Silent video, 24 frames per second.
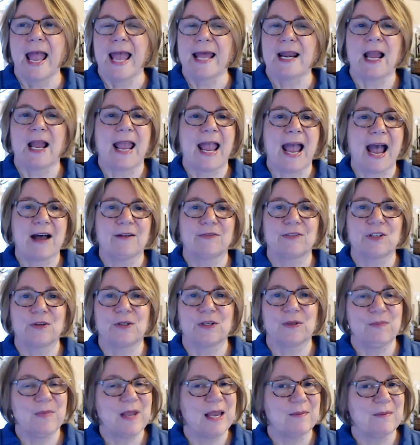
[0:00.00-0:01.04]
And I have to
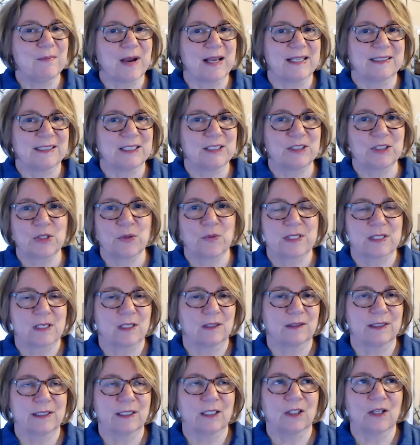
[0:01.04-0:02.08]
admit, my sister was a
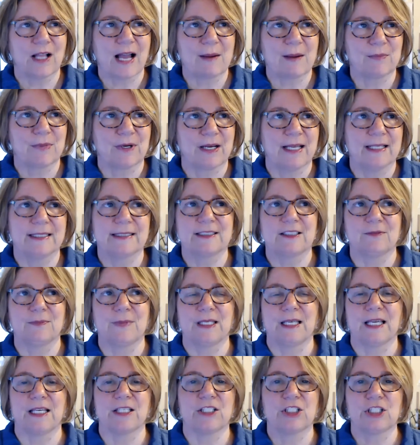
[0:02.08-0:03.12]
little apprehensive
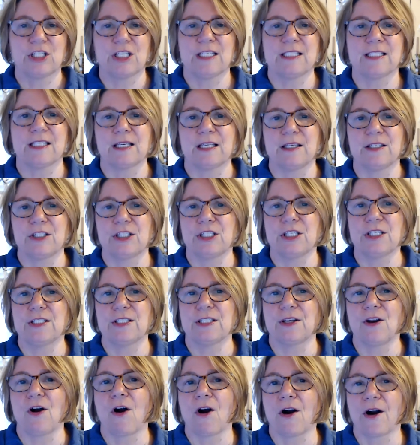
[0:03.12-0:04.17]
because she's
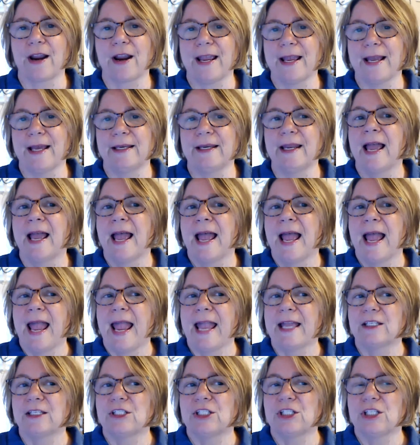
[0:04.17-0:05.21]
an RN
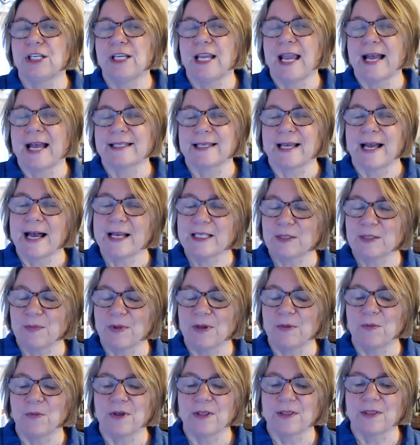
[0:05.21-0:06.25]
and she has a
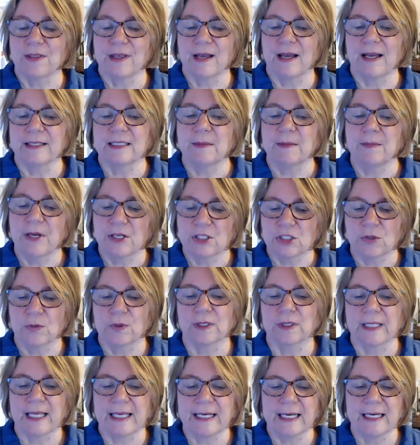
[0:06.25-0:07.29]
husband with a
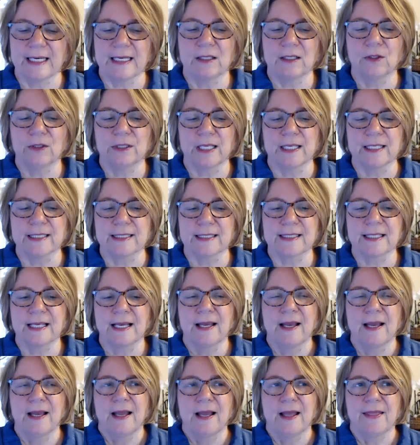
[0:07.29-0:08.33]
dementia-related illness,
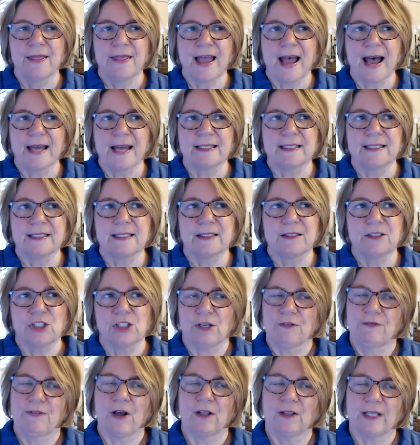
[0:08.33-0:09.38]
that she
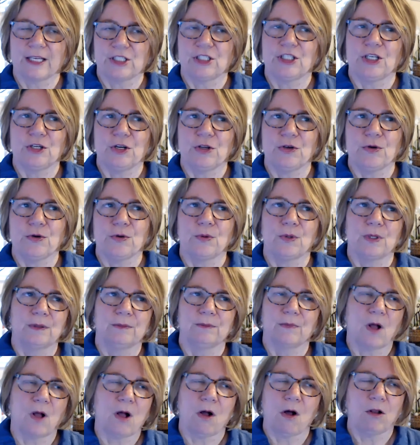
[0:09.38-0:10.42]
felt like she knew
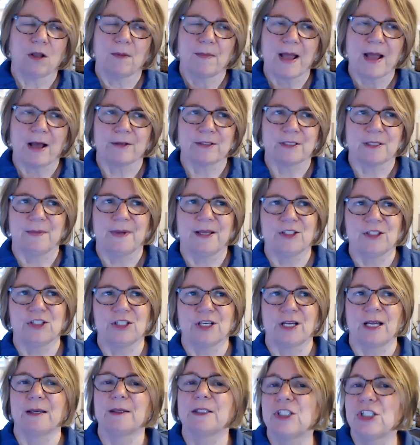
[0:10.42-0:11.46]
all about
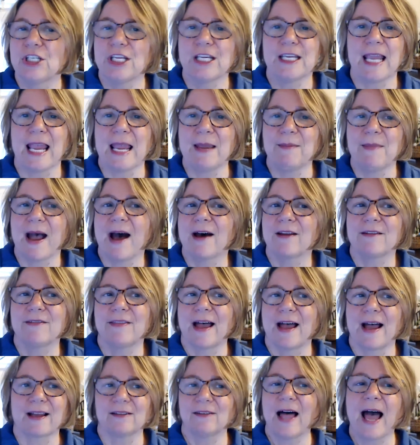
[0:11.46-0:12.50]
dementia. And she came out of
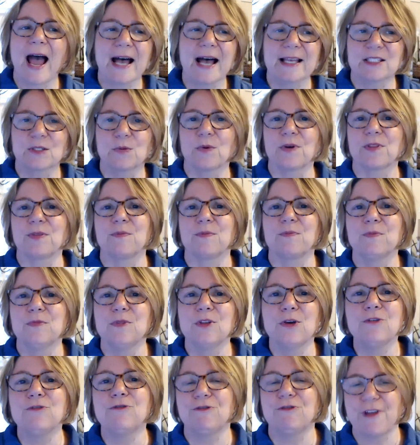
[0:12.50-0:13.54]
that class with
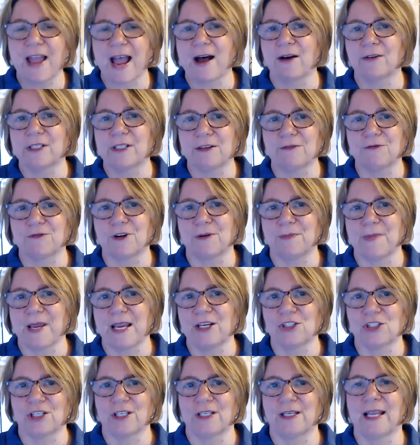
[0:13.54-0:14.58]
newfound
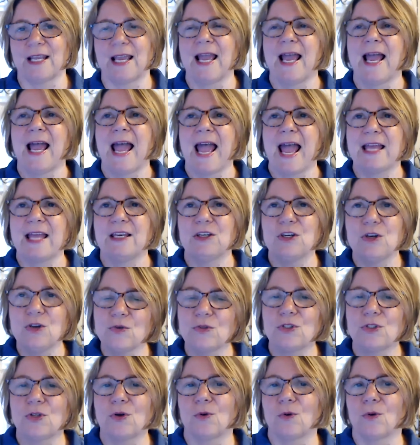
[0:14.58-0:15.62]
information and
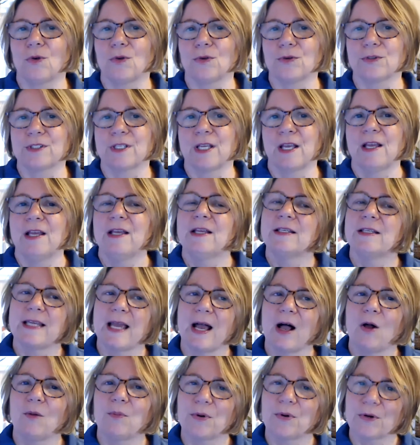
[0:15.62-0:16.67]
new tools to
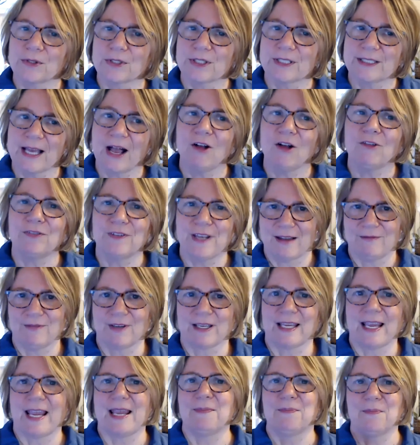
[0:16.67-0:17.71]
help herself
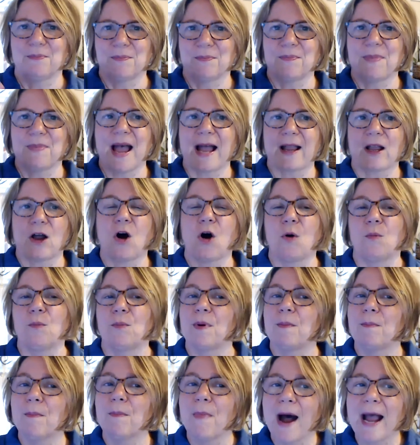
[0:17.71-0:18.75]
navigate back home.
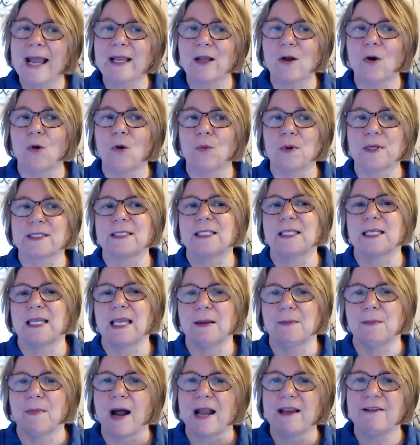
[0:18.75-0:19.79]
But my goal was to
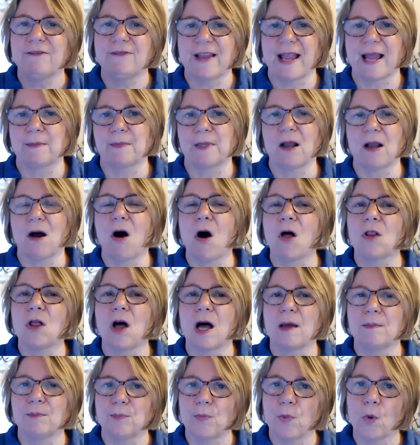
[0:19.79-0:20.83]
get my family all
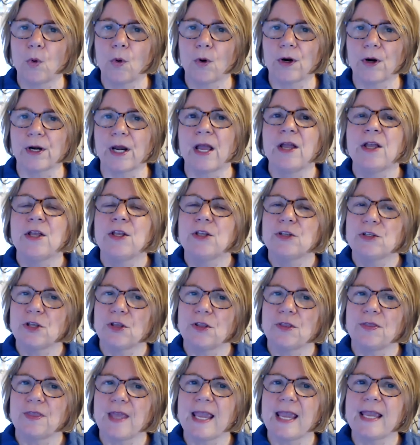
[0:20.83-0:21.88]
on board so
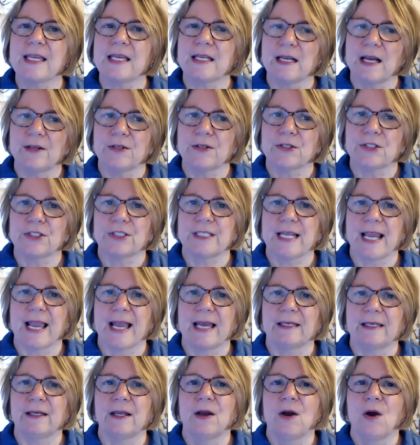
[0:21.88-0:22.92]
that they could
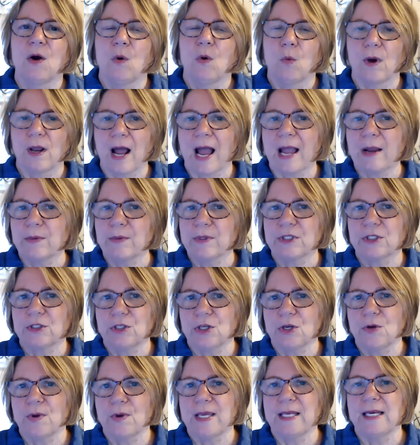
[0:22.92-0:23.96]
understand what I was
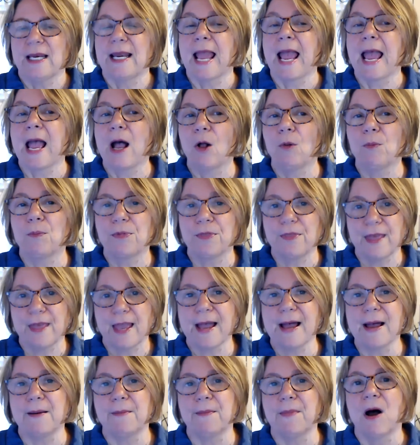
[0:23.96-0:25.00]
doing and help
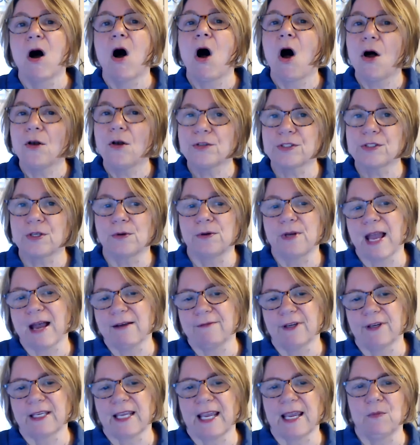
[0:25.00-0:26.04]
them also
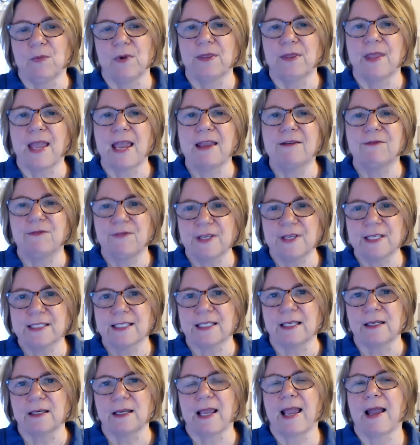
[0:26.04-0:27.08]
navigate when they
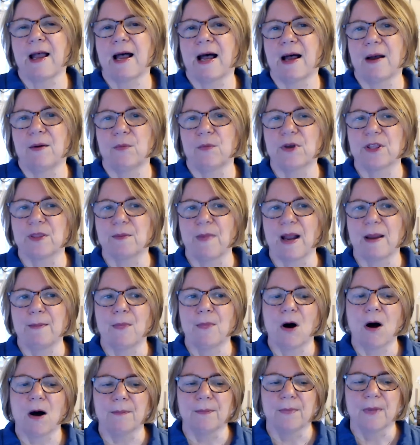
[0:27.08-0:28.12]
visit with my
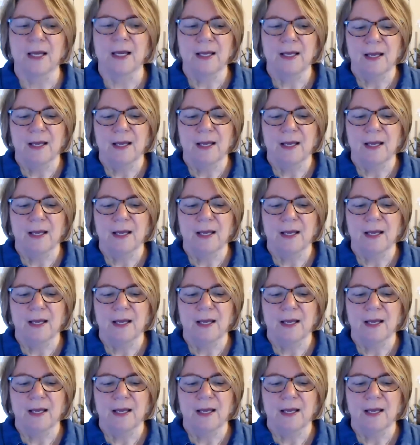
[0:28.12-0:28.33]
mom.